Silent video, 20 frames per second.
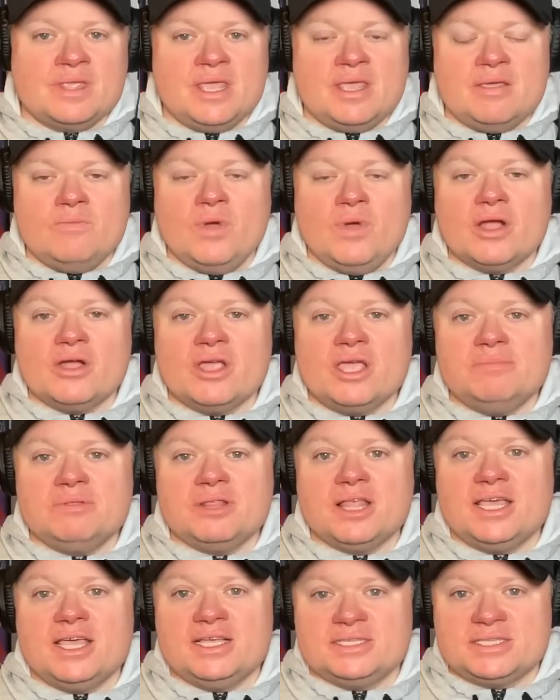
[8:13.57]
Where he
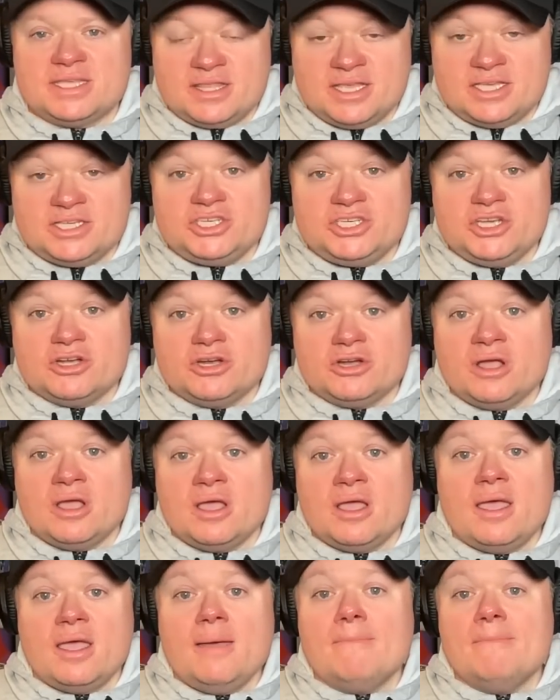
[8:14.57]
plays this year
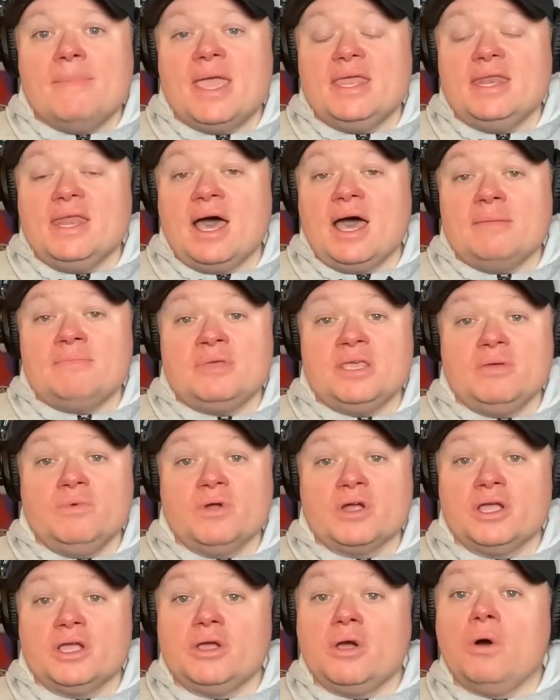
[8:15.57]
may not be
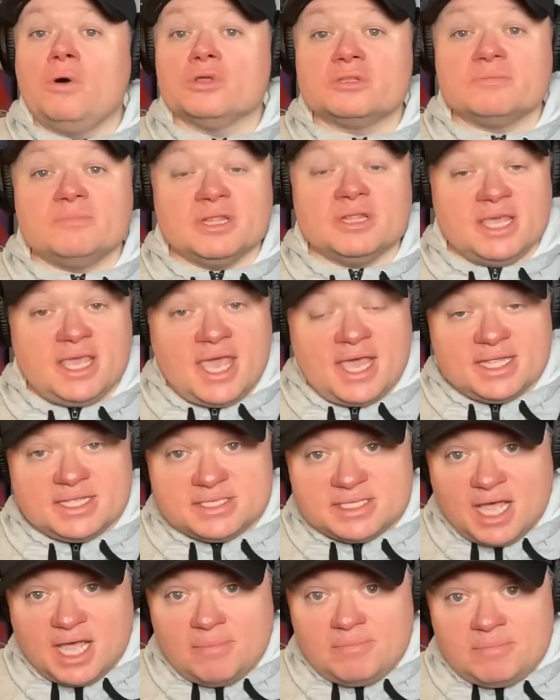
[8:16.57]
where he ultimately
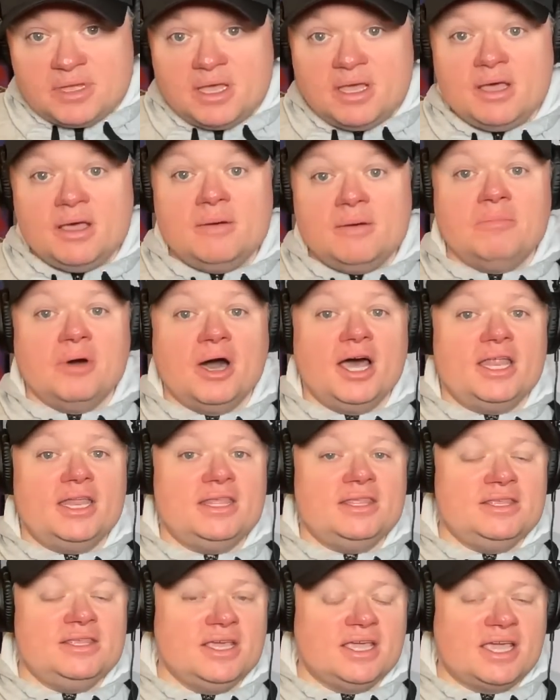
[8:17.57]
ends up,
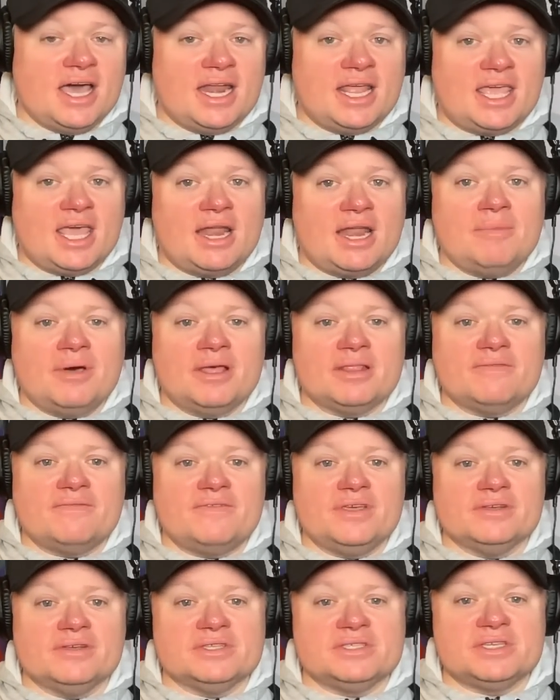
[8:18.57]
but you got to get him on the
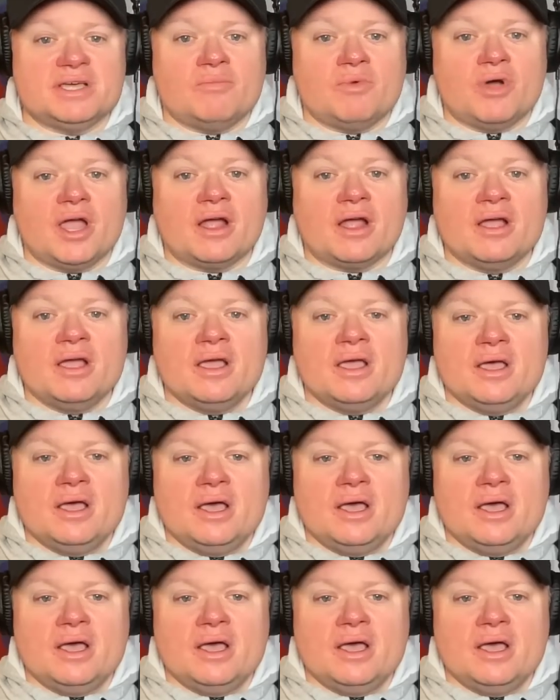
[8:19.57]
field somewhere.